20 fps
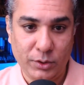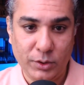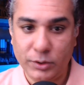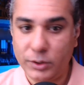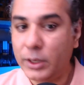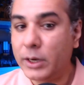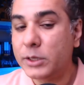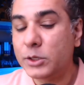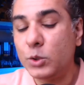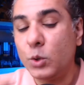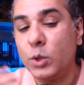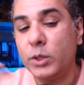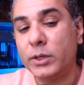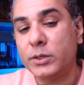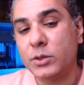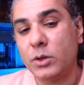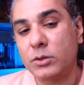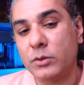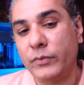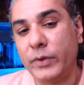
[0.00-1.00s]
There is no
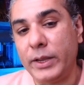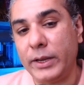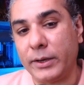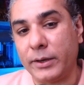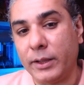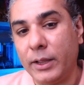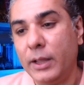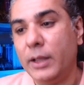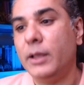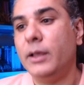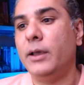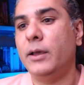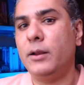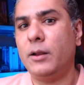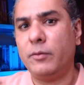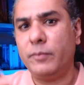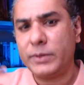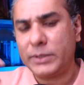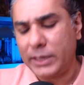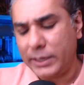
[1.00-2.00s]
other source of heat. And
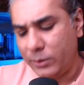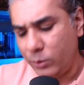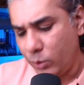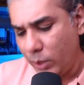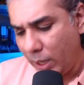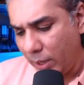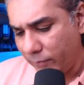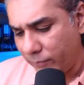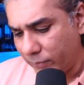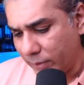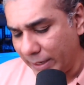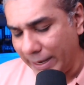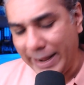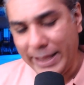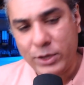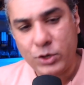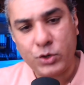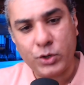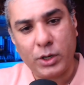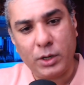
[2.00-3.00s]
obviously, you have
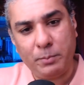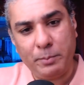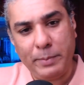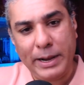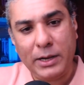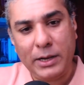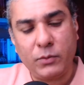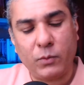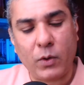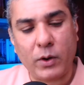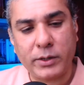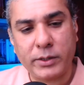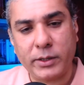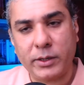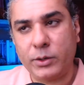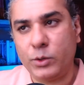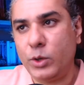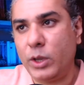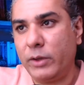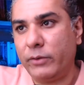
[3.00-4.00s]
glacial melt
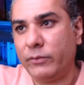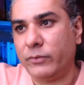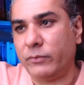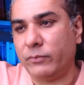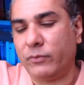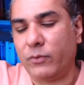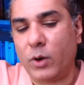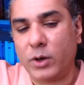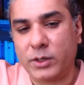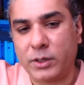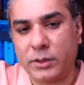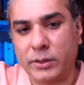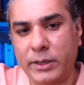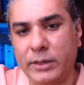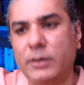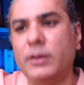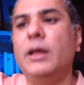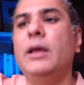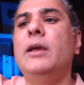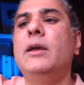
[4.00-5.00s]
water. You have water
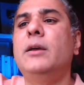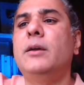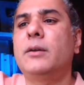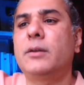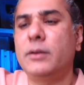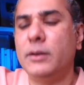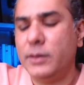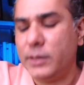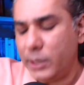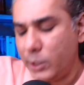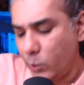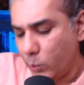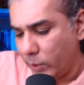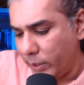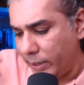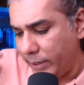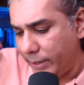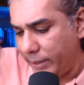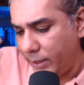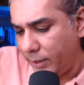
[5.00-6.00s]
that
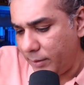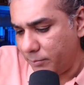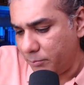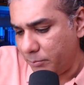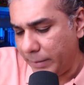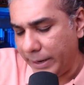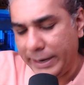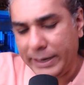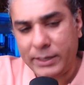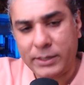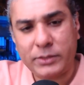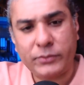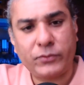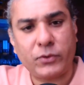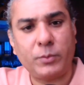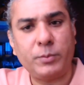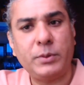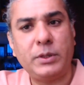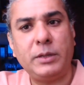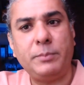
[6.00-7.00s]
continually melts
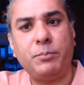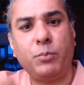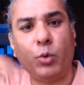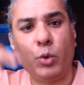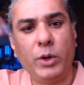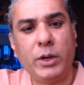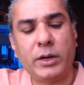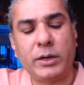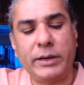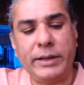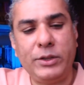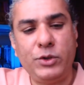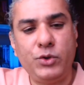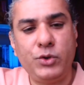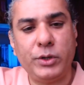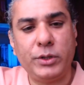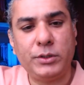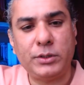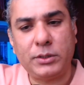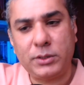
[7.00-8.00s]
from the polar
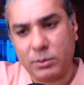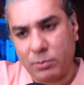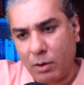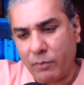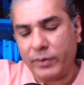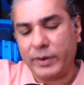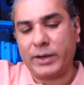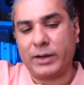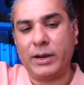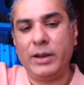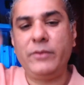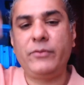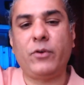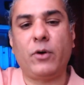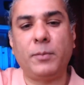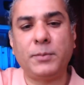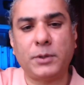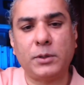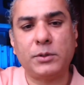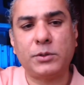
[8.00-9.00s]
regions, and some of it
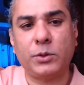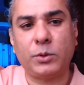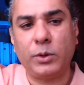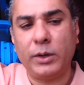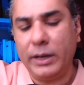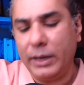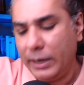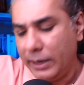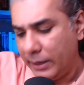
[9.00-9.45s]
reforms also.